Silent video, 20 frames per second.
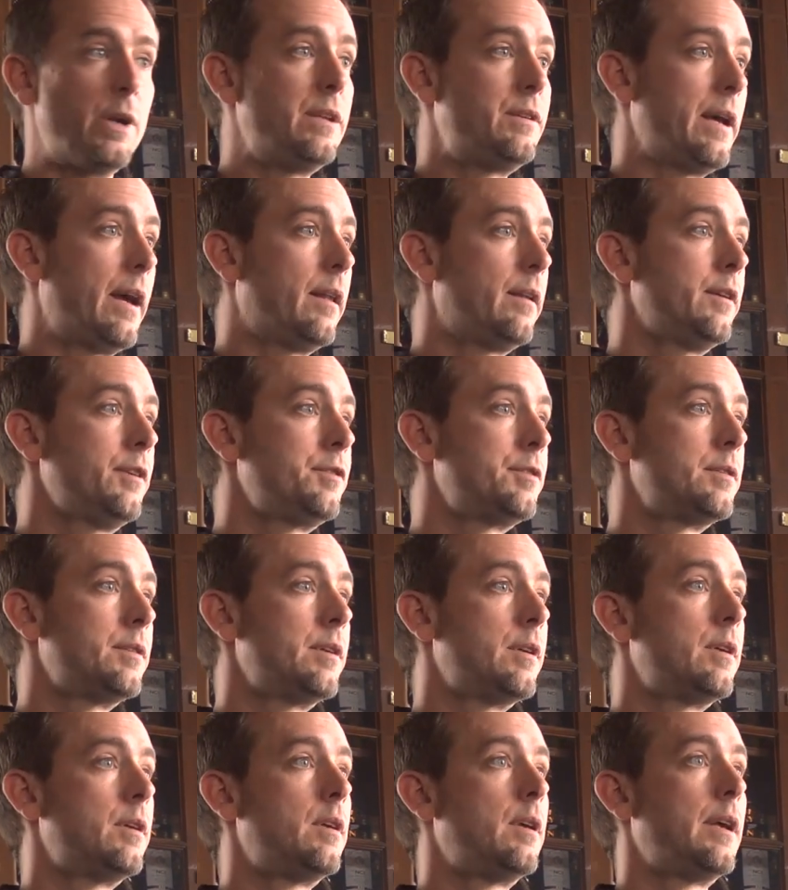retailers
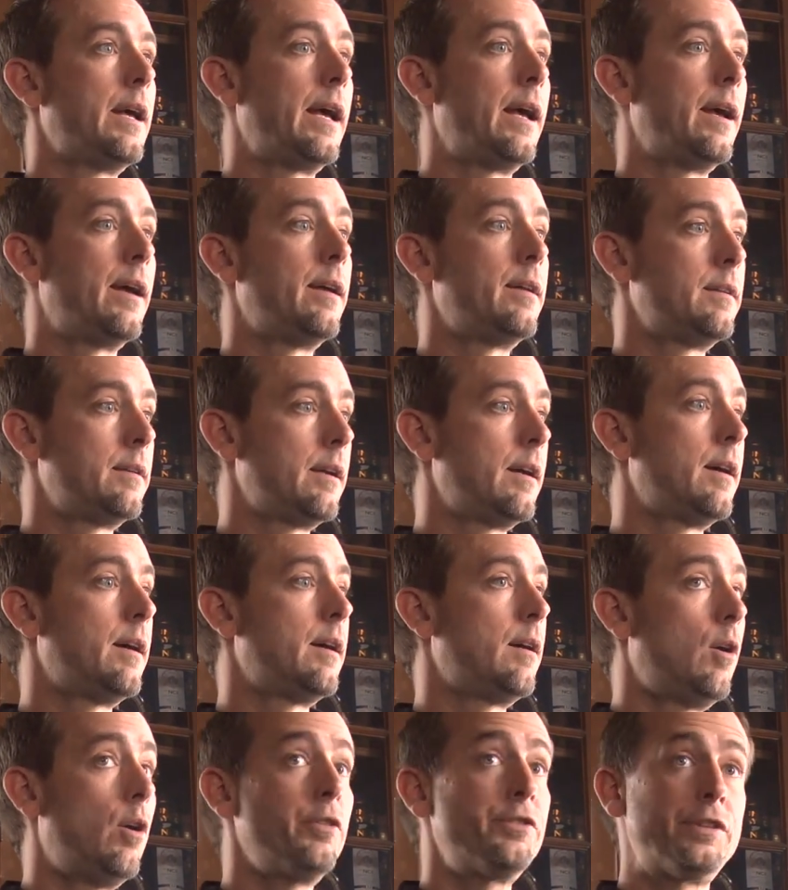and
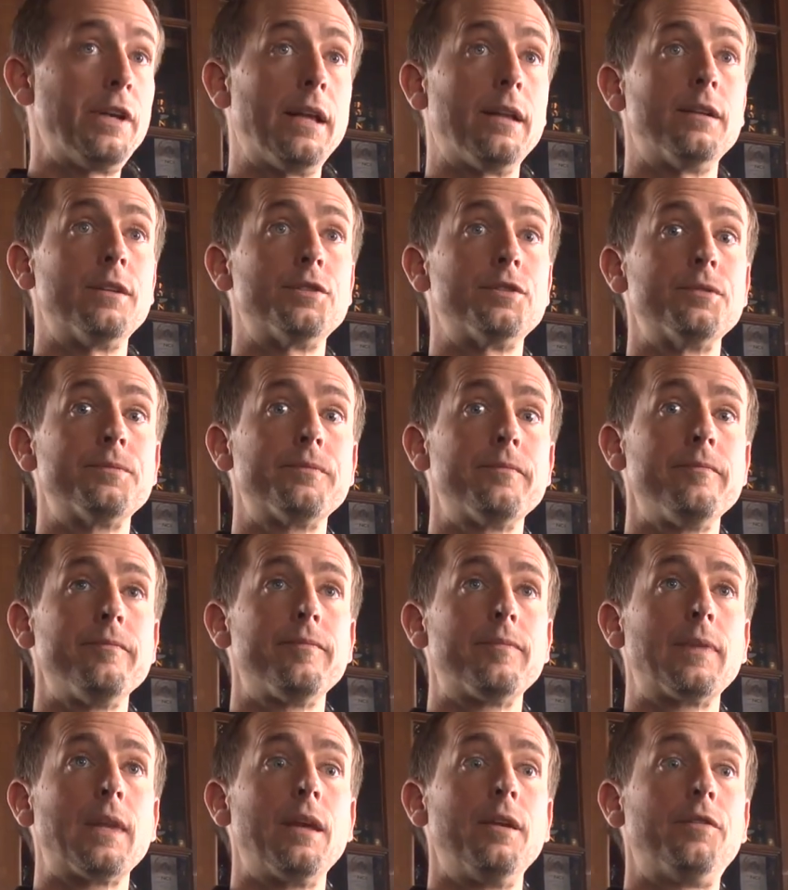wholesalers.
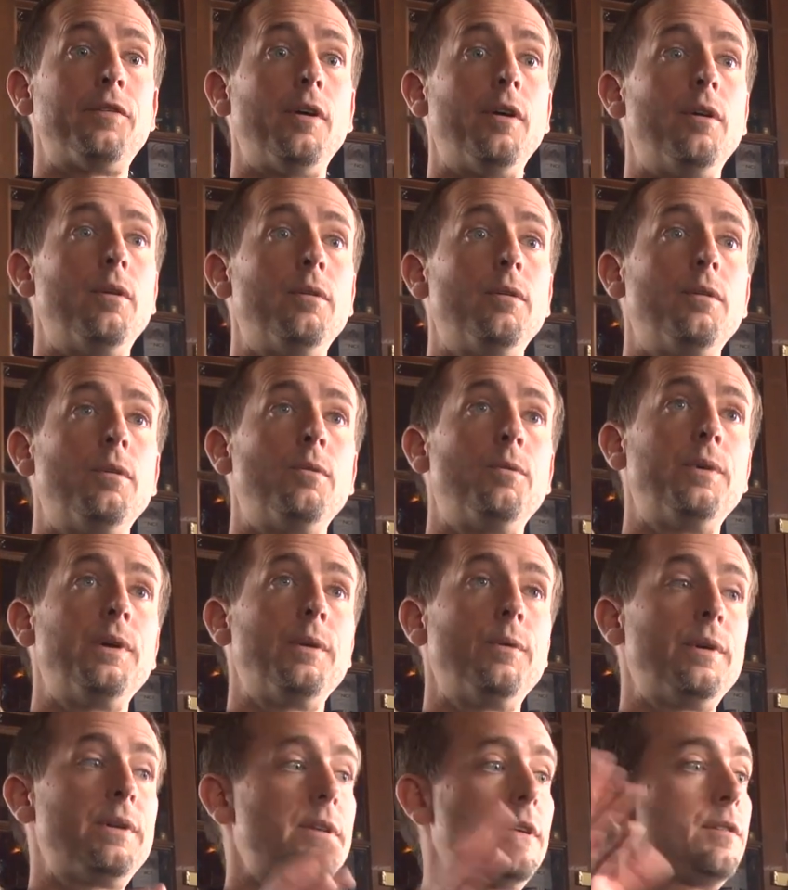So
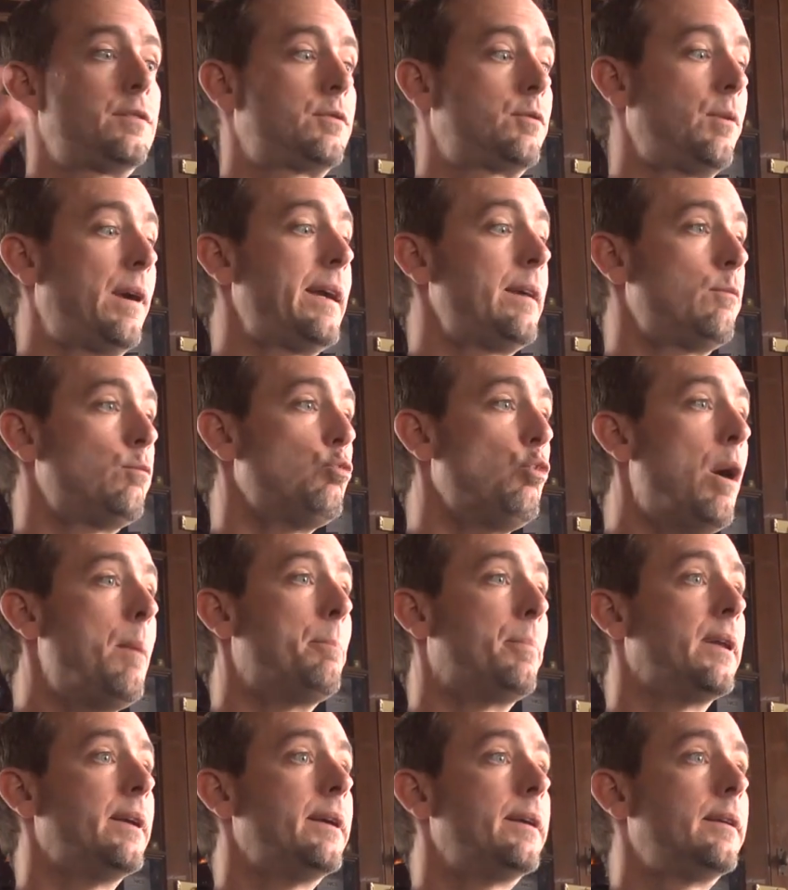with this great
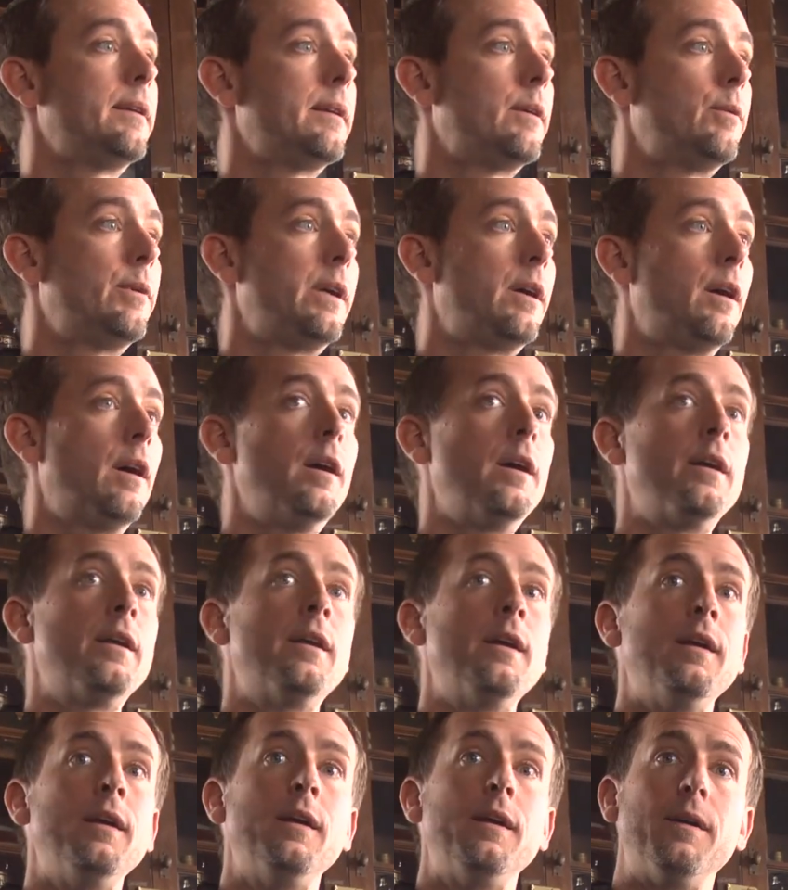rumbling that we
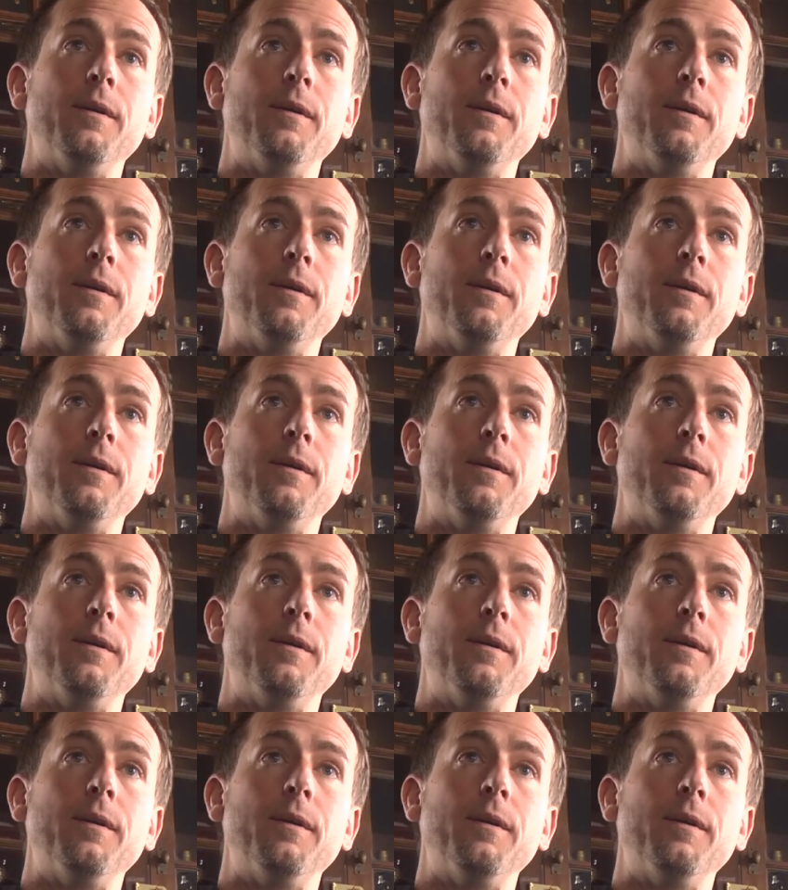heard,